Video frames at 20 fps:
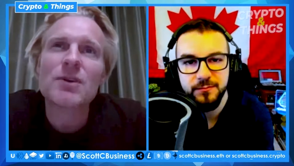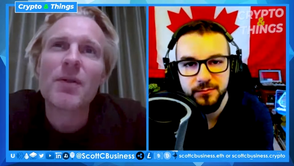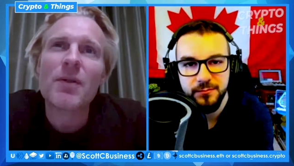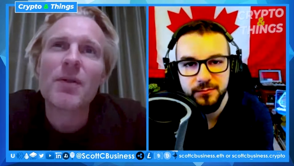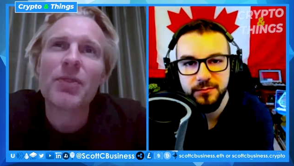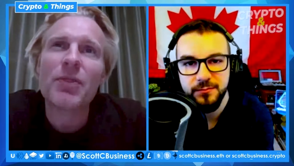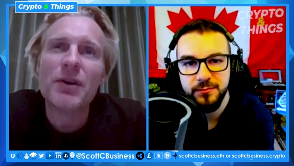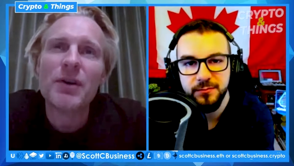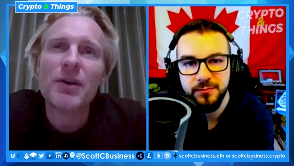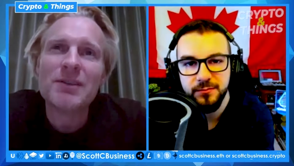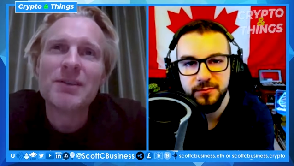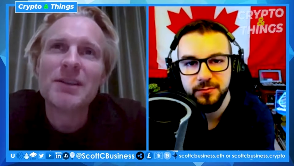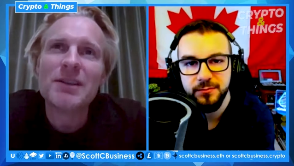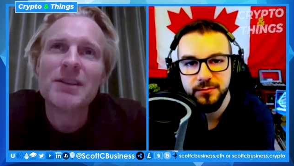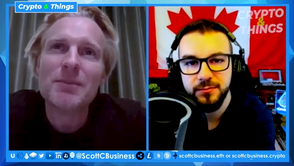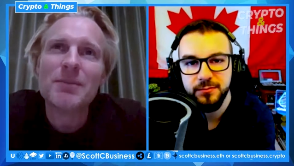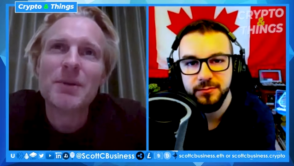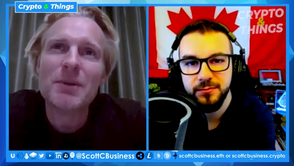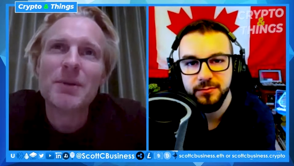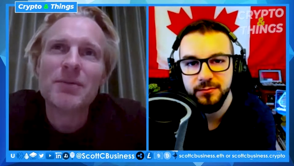Speaker 1: thirteen, the
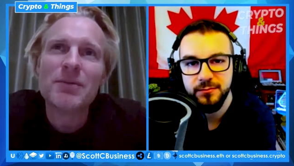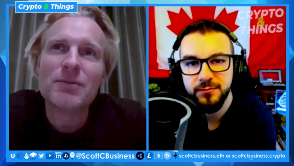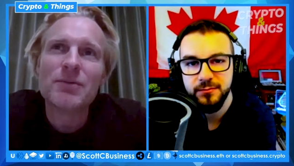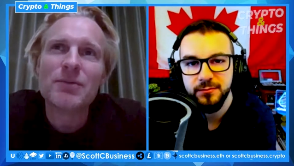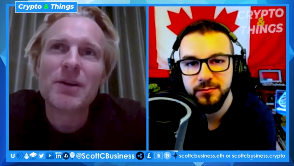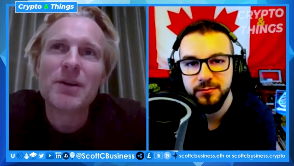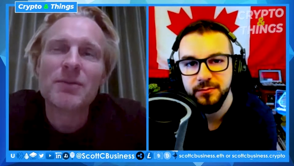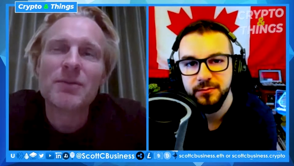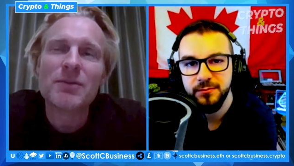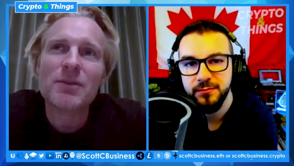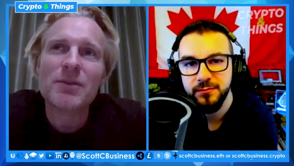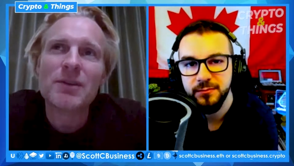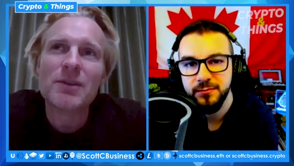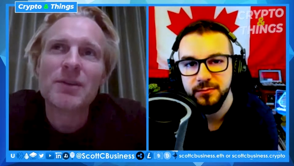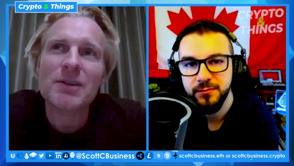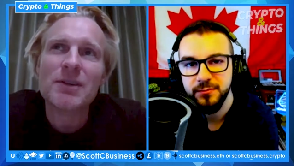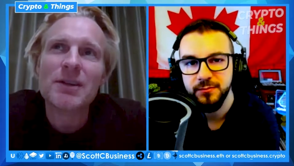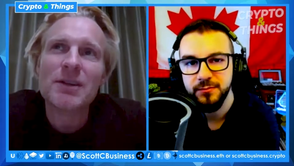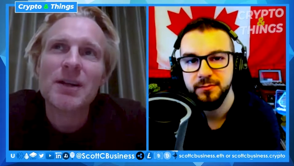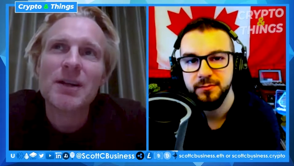middle of two thousand
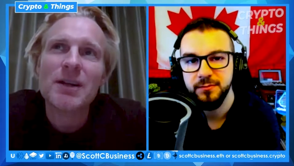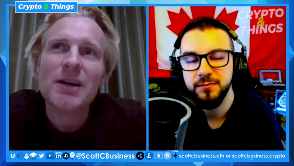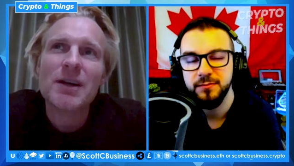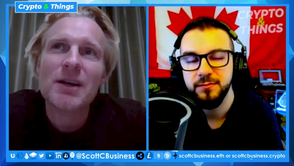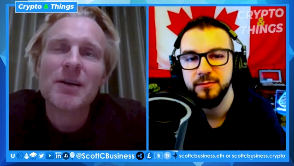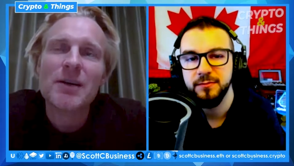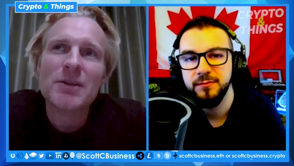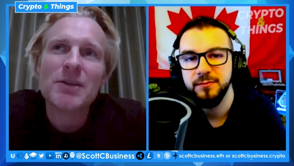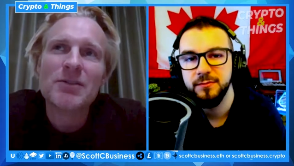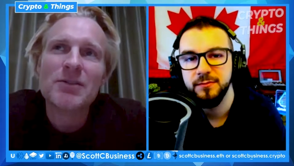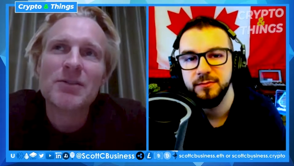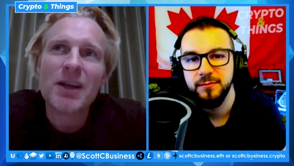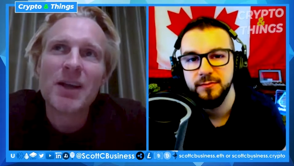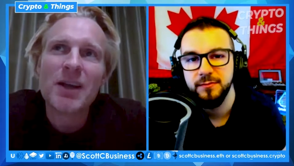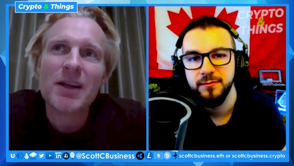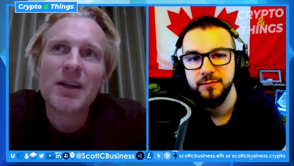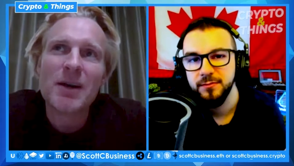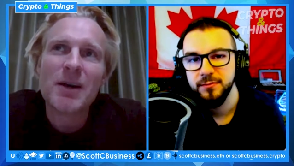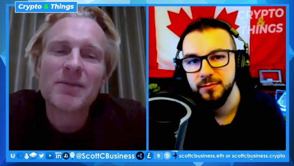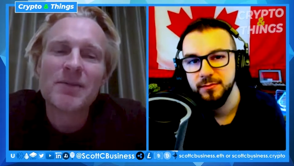thirteen, I've been sharing
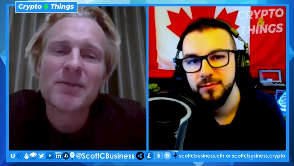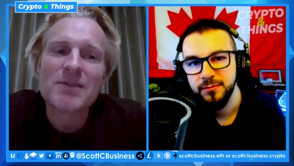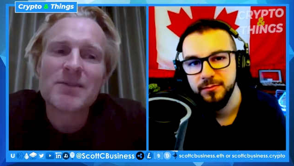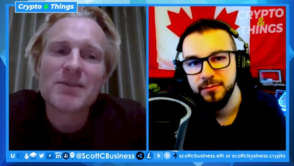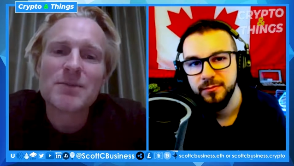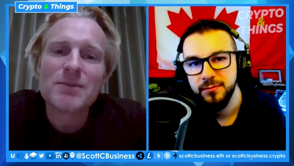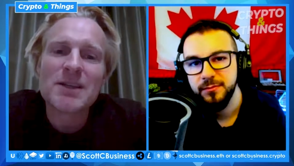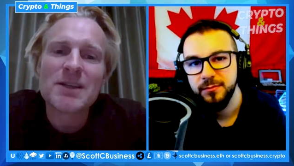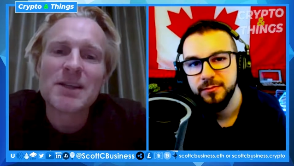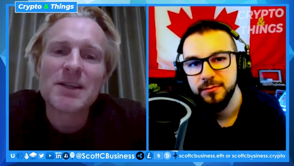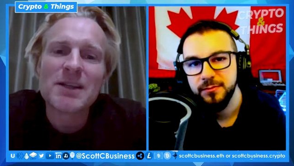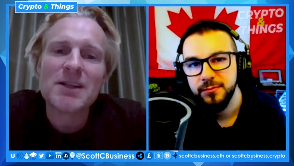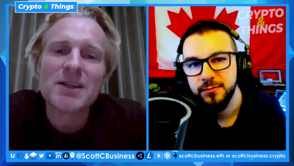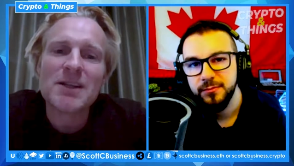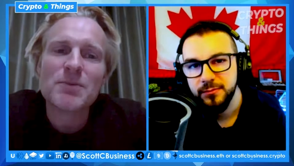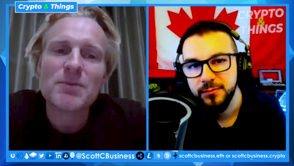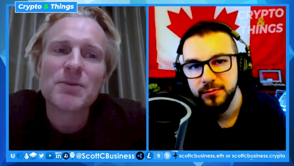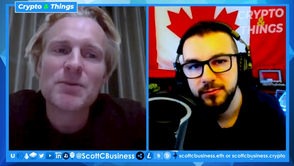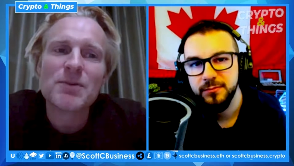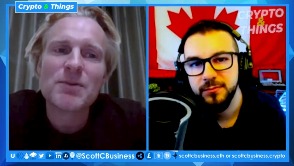my investments in
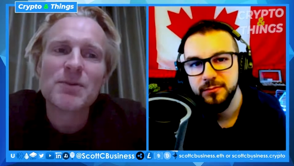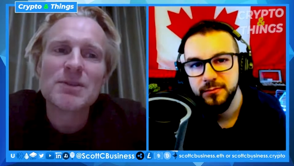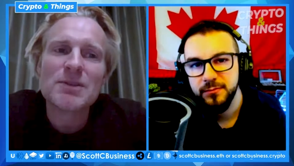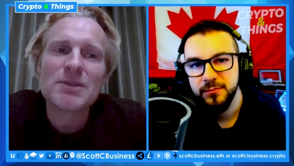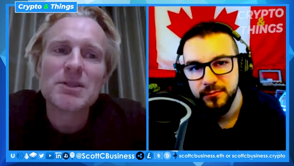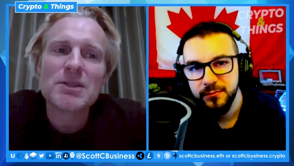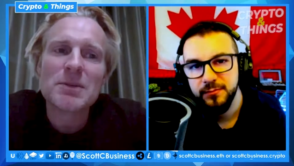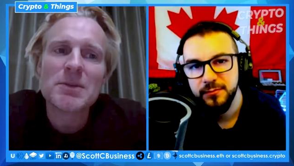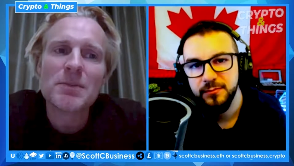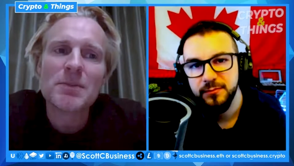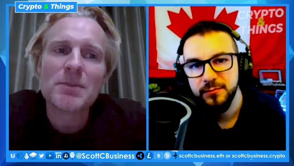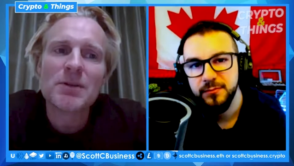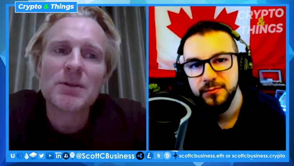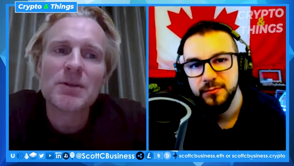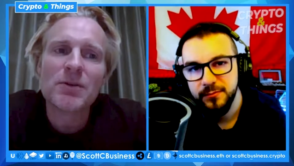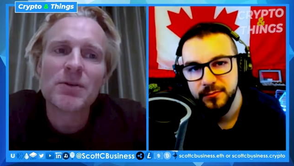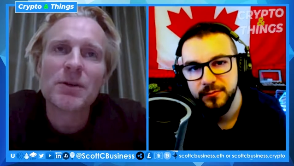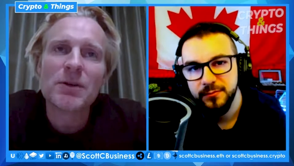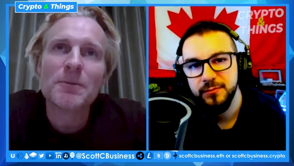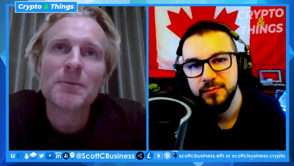cryptocurrency,
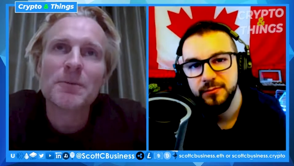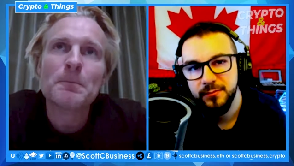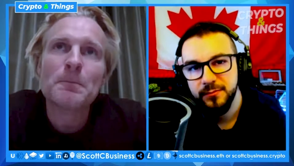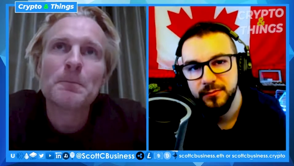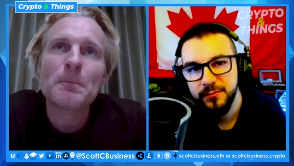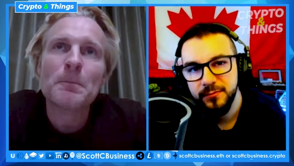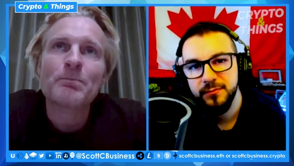Bitcoin.